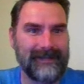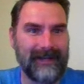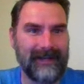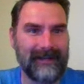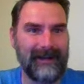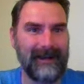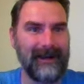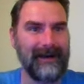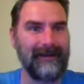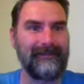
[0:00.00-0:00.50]

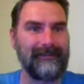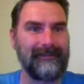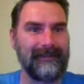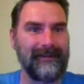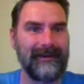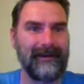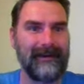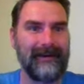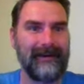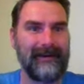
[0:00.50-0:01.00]
it out.
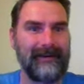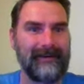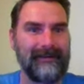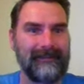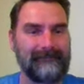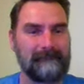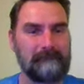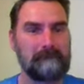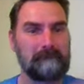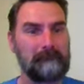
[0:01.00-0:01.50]

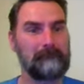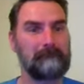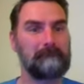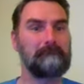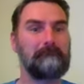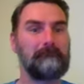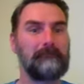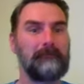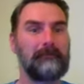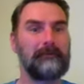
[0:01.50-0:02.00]
Uh,
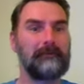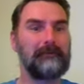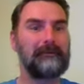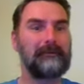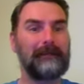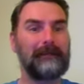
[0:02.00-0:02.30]
let's